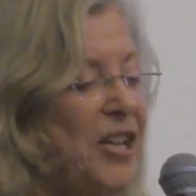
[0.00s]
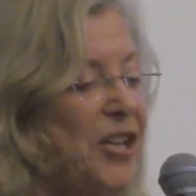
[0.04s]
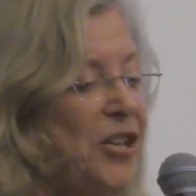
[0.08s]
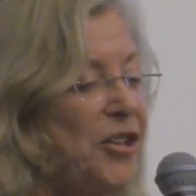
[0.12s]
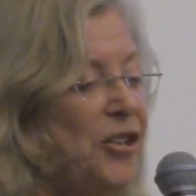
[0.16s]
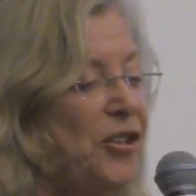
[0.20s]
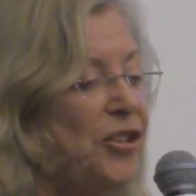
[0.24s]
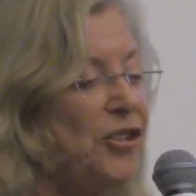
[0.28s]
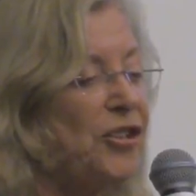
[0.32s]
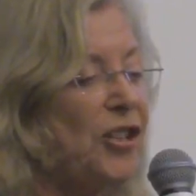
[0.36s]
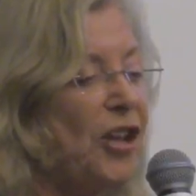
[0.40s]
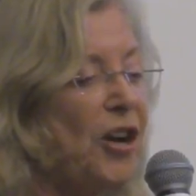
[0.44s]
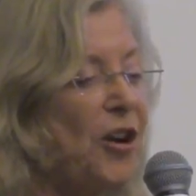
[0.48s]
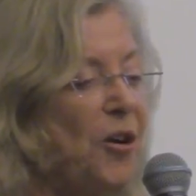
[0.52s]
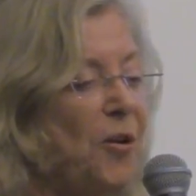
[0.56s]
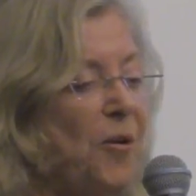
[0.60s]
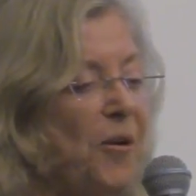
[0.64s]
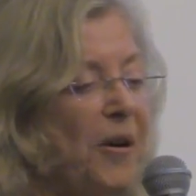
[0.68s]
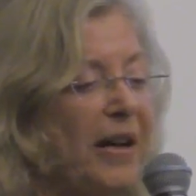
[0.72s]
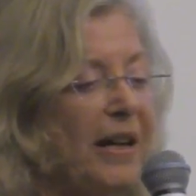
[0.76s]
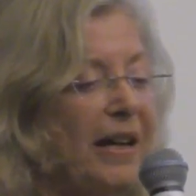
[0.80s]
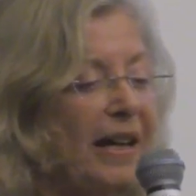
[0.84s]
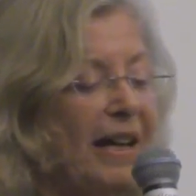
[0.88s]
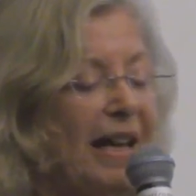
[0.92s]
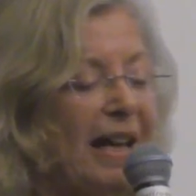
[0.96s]

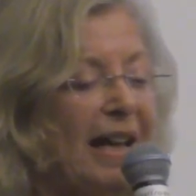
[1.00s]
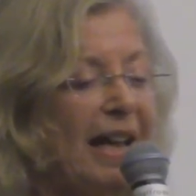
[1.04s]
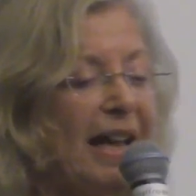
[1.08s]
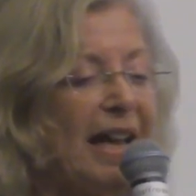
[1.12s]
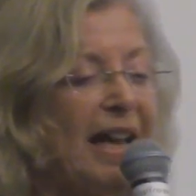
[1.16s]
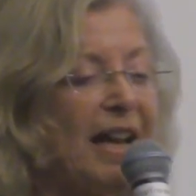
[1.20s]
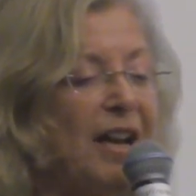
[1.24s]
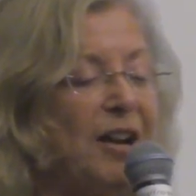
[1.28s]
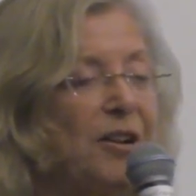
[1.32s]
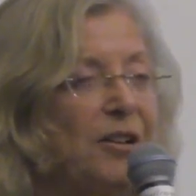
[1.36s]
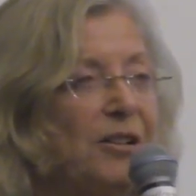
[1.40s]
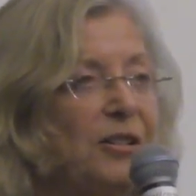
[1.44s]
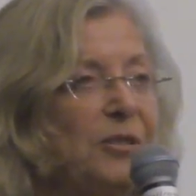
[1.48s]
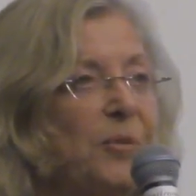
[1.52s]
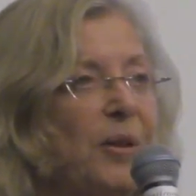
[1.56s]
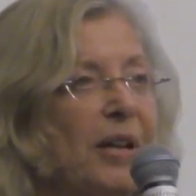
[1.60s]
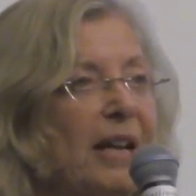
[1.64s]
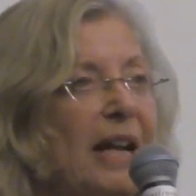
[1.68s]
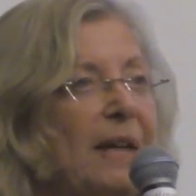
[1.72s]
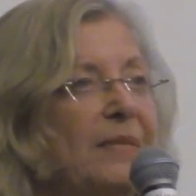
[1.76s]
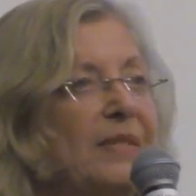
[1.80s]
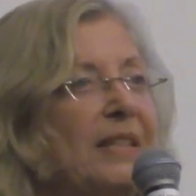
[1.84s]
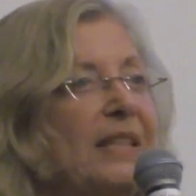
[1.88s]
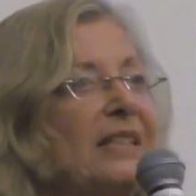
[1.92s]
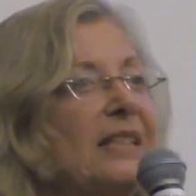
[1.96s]
So here's what
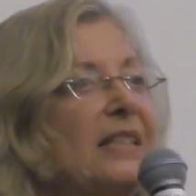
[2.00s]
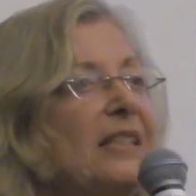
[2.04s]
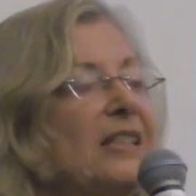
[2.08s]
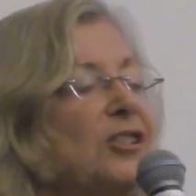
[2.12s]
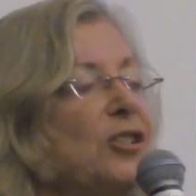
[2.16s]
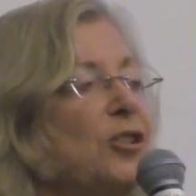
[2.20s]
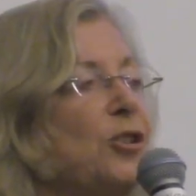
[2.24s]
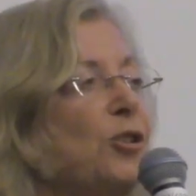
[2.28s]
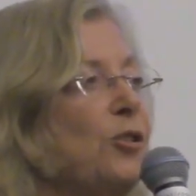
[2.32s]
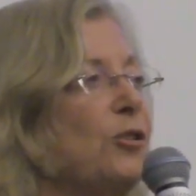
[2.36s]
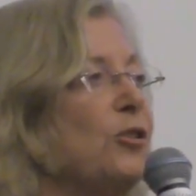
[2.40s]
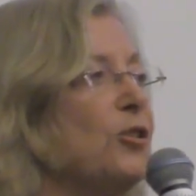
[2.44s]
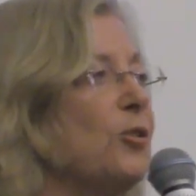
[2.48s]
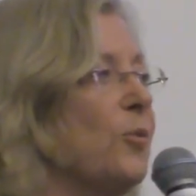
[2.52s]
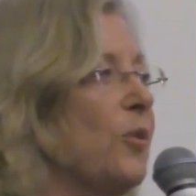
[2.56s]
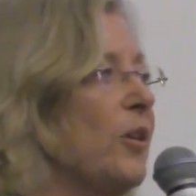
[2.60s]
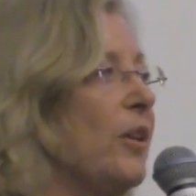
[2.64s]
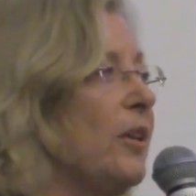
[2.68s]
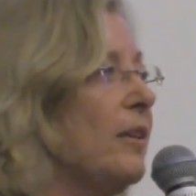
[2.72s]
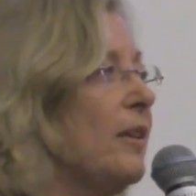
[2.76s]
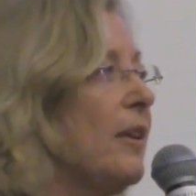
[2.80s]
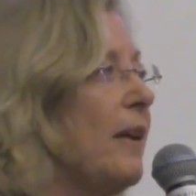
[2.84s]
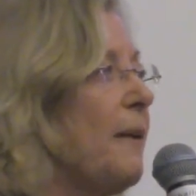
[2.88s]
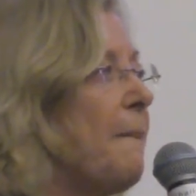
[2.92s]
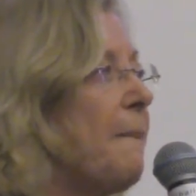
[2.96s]
happened. This is
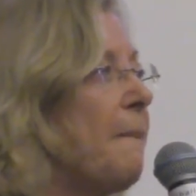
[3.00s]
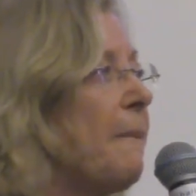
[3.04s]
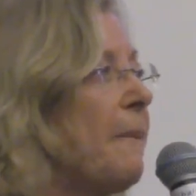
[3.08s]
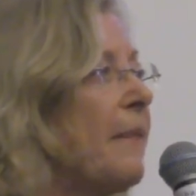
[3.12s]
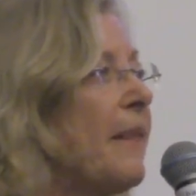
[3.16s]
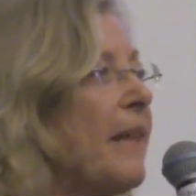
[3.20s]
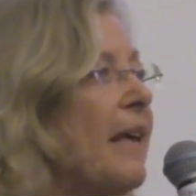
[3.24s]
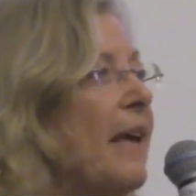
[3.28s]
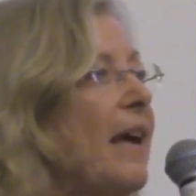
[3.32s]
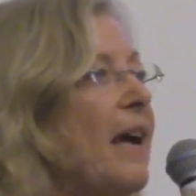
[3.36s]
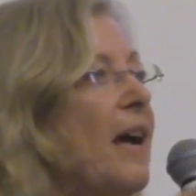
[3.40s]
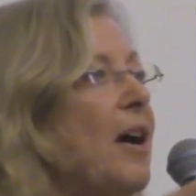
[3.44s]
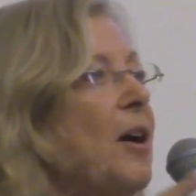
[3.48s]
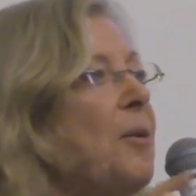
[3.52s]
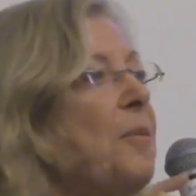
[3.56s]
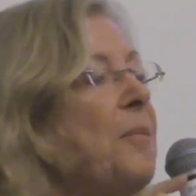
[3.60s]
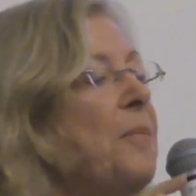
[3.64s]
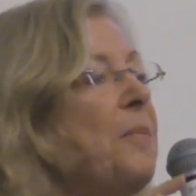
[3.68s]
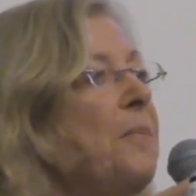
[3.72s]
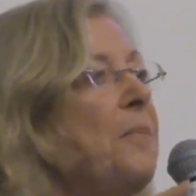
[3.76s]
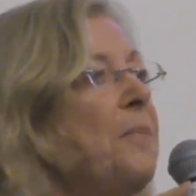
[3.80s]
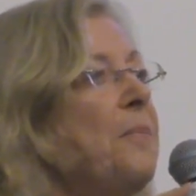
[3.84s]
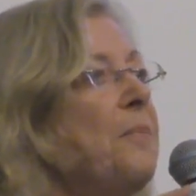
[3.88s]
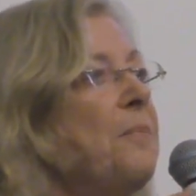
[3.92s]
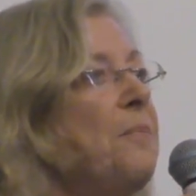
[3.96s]
Hootsuite.
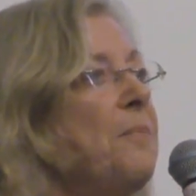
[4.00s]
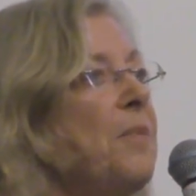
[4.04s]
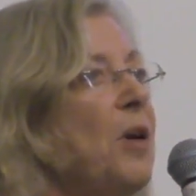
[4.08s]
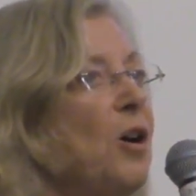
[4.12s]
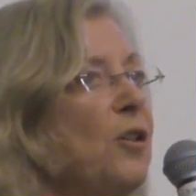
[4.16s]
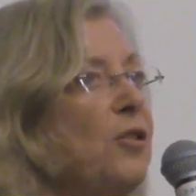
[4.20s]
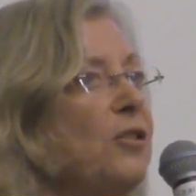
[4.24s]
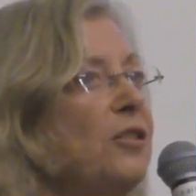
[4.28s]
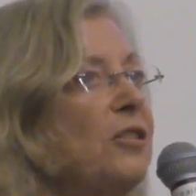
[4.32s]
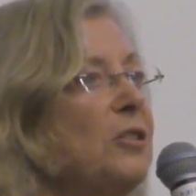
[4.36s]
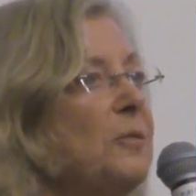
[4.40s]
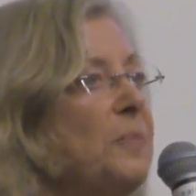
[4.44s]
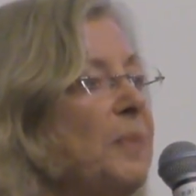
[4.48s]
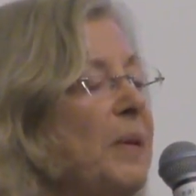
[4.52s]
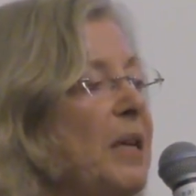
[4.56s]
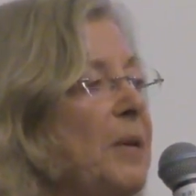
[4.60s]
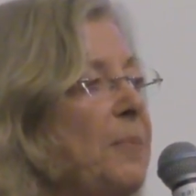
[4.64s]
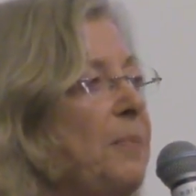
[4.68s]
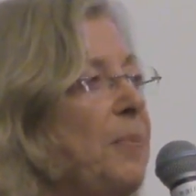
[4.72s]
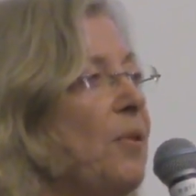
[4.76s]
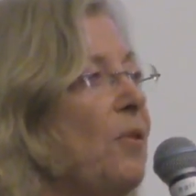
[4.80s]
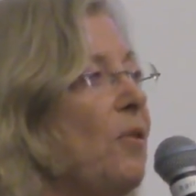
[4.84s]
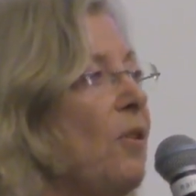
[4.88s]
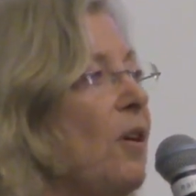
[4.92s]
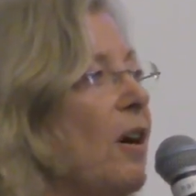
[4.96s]
Most
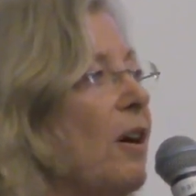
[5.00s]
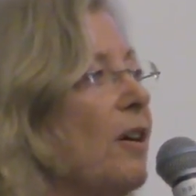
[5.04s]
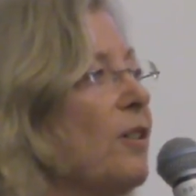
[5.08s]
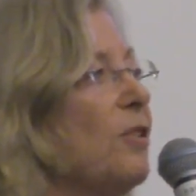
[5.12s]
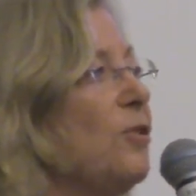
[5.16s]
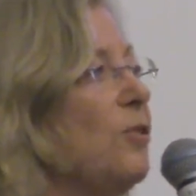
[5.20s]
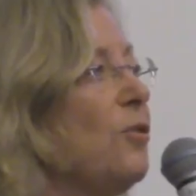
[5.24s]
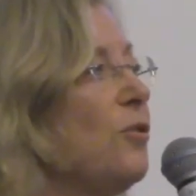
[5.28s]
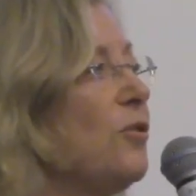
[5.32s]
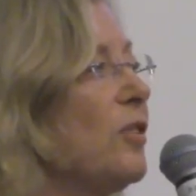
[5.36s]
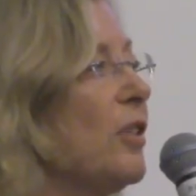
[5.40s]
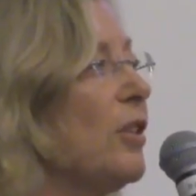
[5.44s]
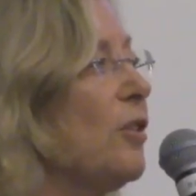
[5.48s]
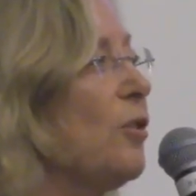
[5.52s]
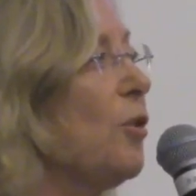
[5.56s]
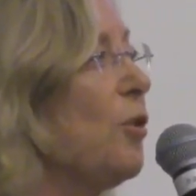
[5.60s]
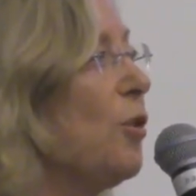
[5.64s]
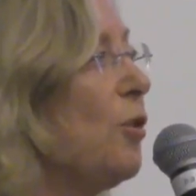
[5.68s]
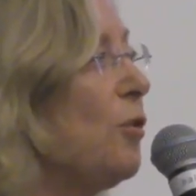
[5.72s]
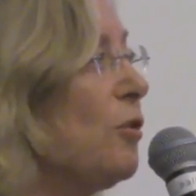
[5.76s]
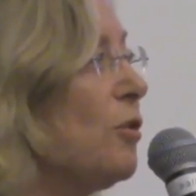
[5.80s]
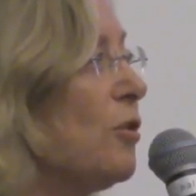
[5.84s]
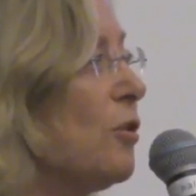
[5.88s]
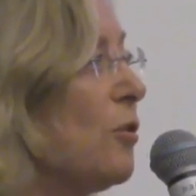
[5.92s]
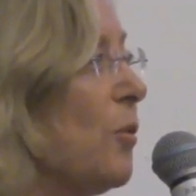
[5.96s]
people are using
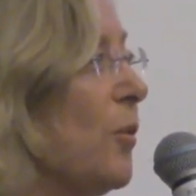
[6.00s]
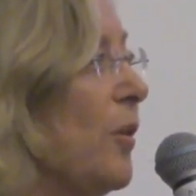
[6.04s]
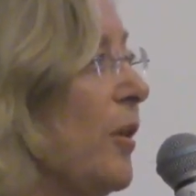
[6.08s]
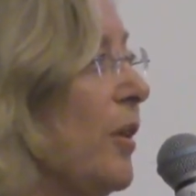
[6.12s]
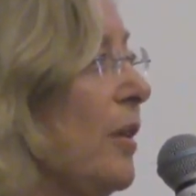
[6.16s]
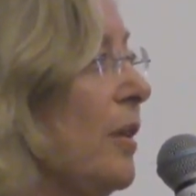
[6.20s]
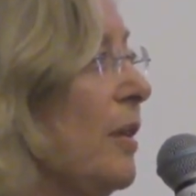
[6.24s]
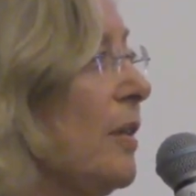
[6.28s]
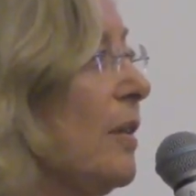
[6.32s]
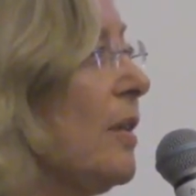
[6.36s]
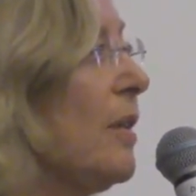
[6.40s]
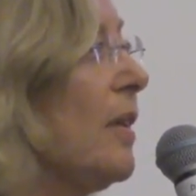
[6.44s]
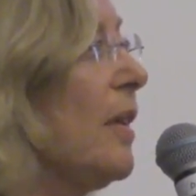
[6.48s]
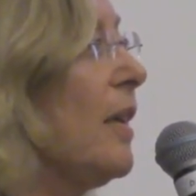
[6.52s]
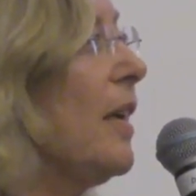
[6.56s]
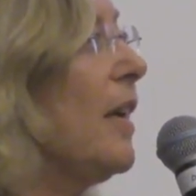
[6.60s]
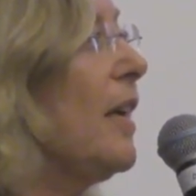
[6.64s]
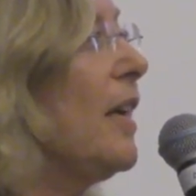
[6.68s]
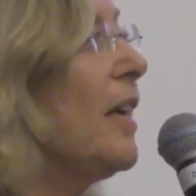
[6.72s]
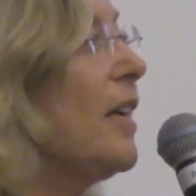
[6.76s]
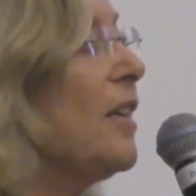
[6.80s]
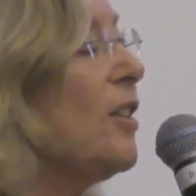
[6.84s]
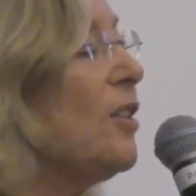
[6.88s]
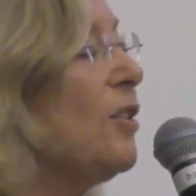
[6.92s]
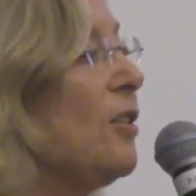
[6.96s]
Hootsuite
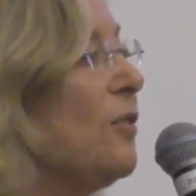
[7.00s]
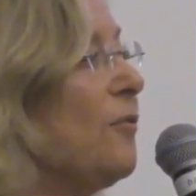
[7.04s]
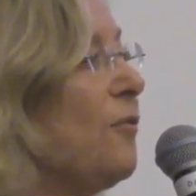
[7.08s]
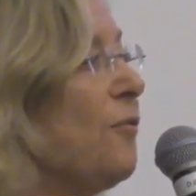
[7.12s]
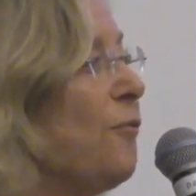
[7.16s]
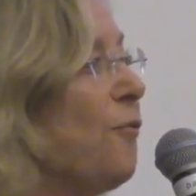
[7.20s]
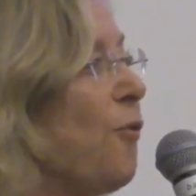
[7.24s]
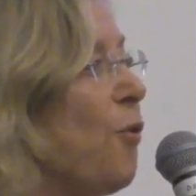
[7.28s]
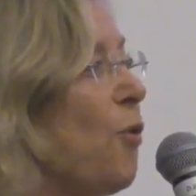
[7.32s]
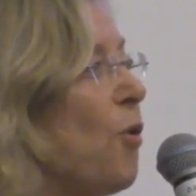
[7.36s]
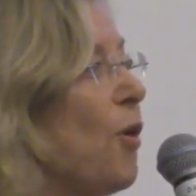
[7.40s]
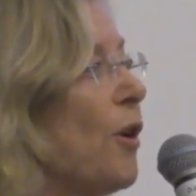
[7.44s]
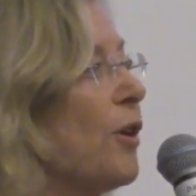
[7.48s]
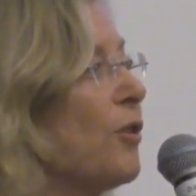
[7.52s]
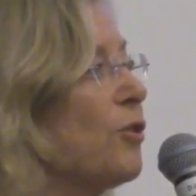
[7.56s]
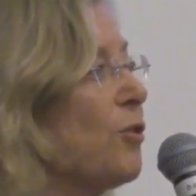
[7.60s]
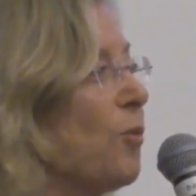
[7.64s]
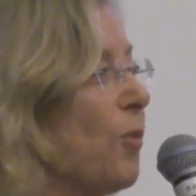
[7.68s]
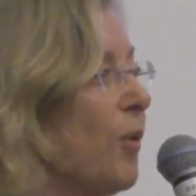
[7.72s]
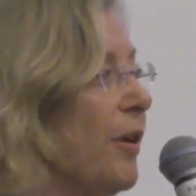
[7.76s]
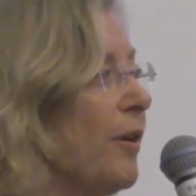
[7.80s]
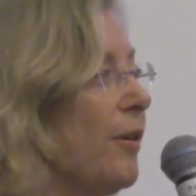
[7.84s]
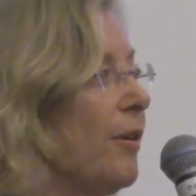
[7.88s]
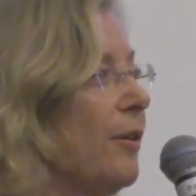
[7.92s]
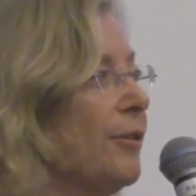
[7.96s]
for
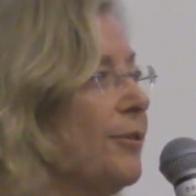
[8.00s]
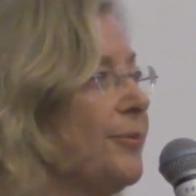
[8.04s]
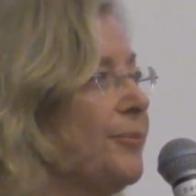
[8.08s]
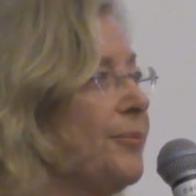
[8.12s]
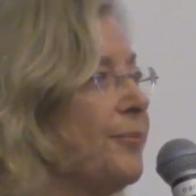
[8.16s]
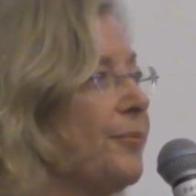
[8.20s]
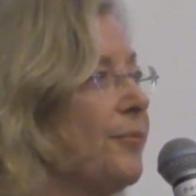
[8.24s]
Twitter.